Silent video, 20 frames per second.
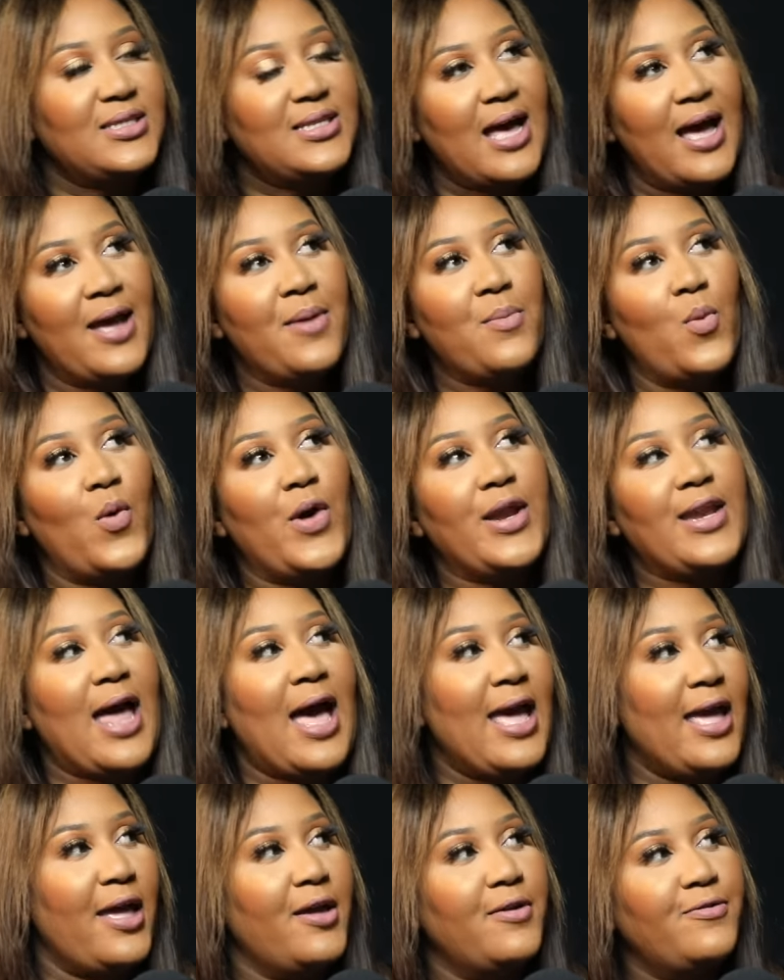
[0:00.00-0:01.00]
time when
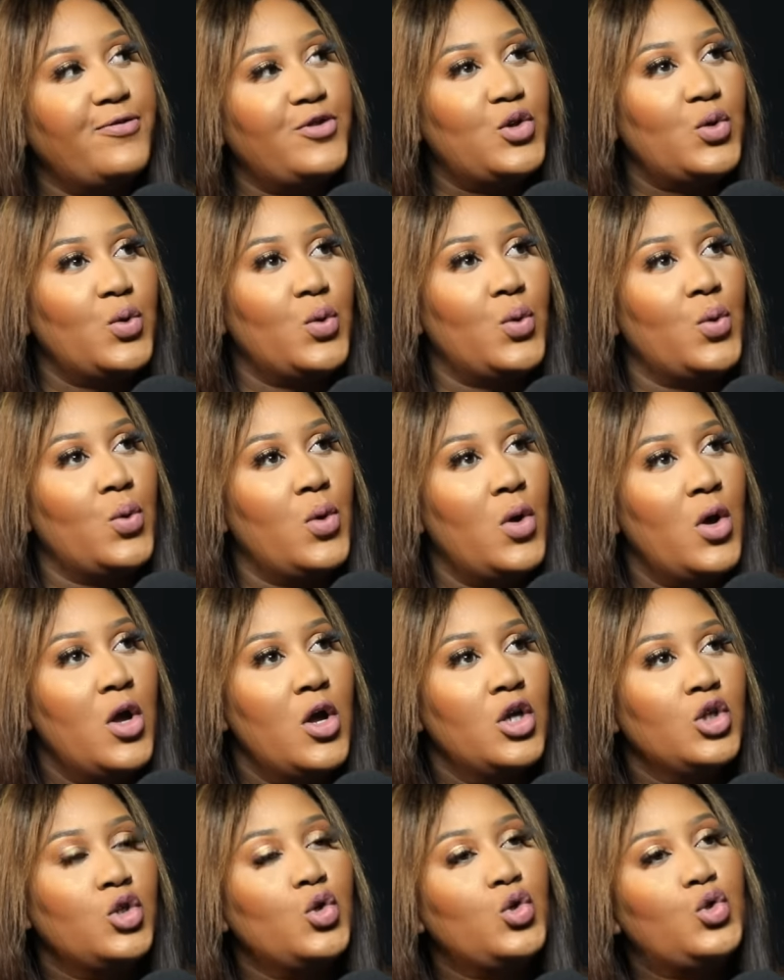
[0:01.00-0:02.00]
I have to
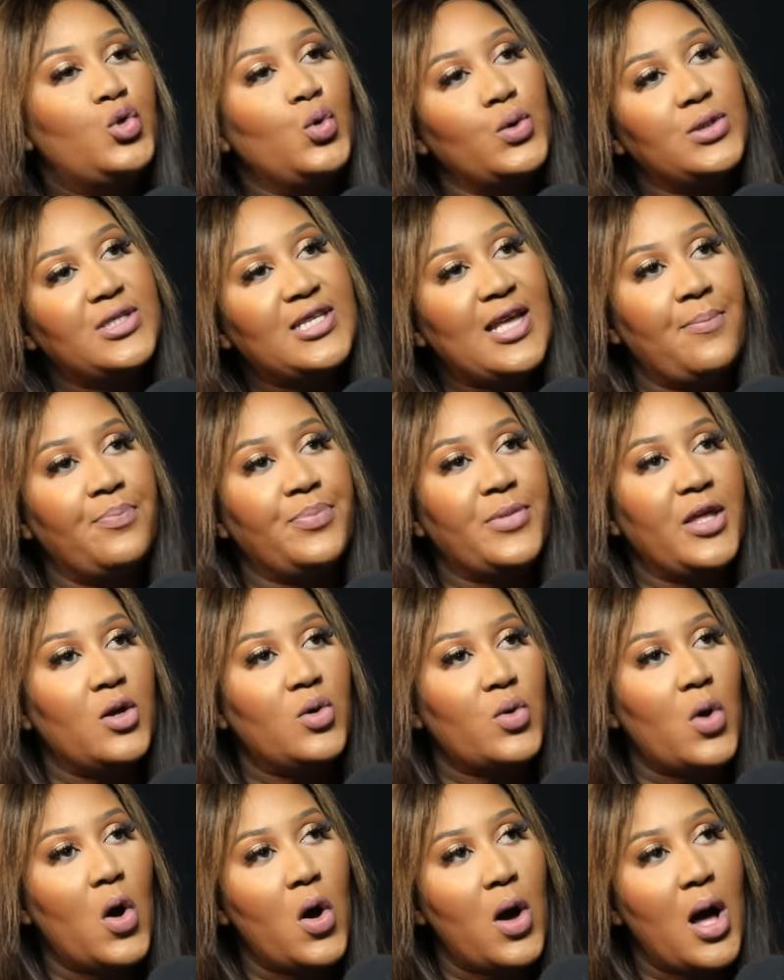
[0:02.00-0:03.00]
do something
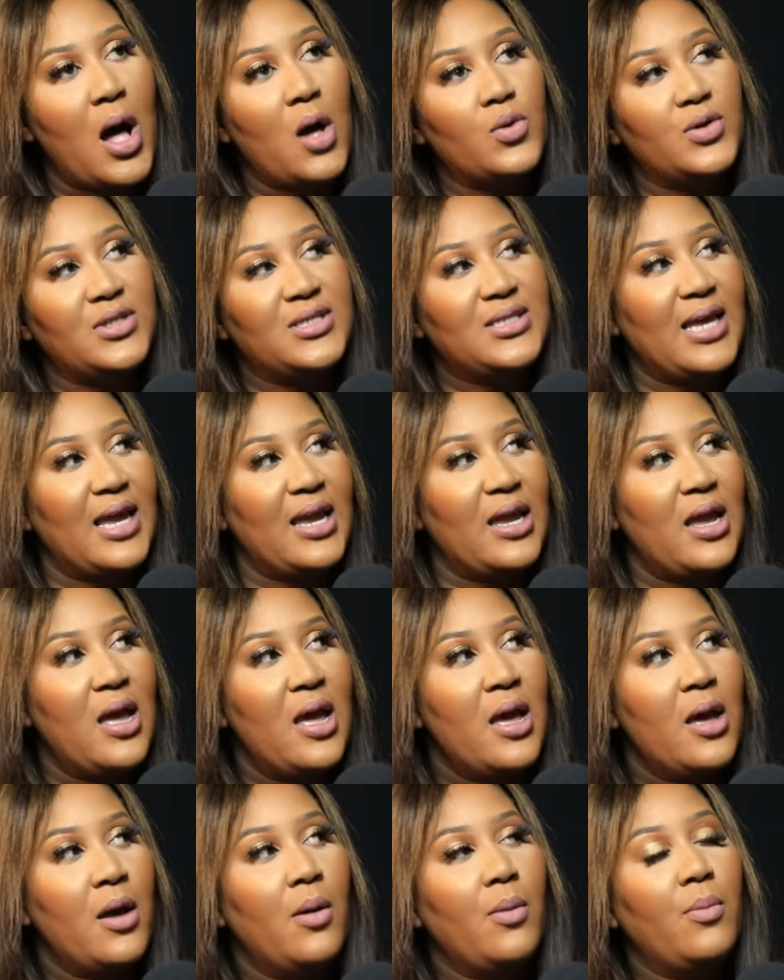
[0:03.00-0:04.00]
wrong, I will say,
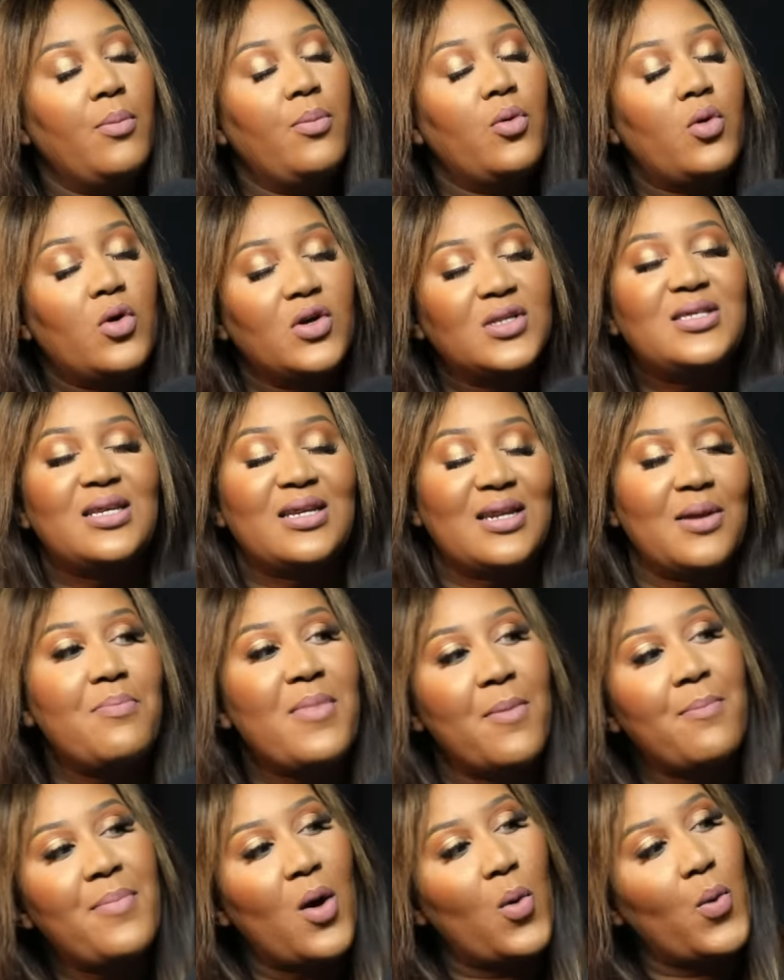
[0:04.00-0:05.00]
because
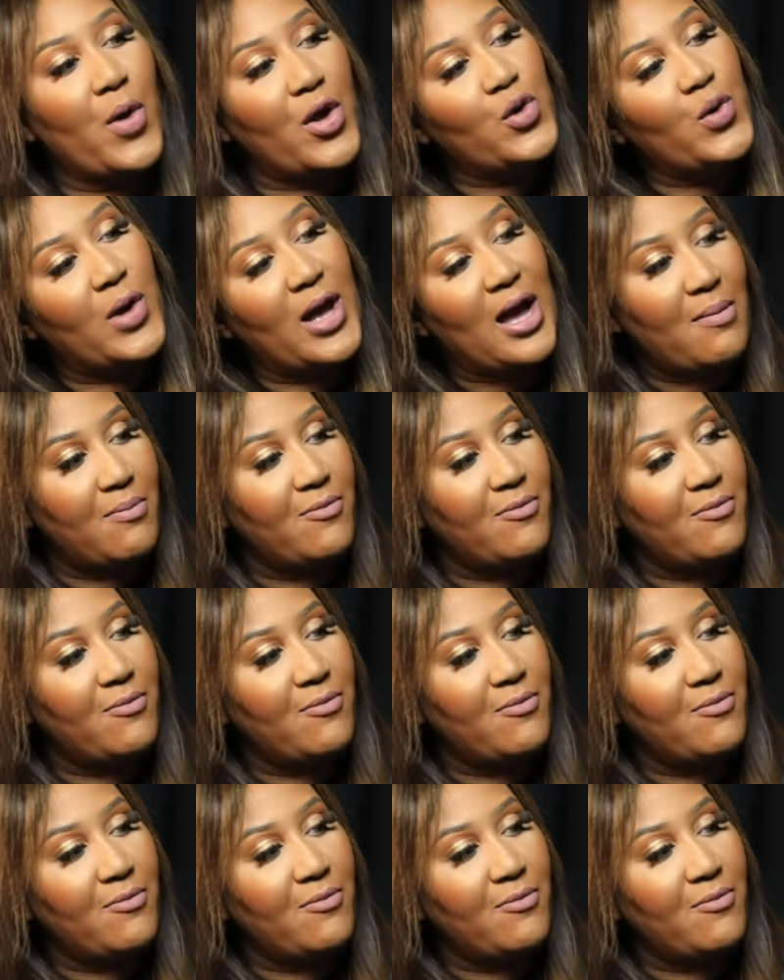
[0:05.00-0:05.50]
remember where you come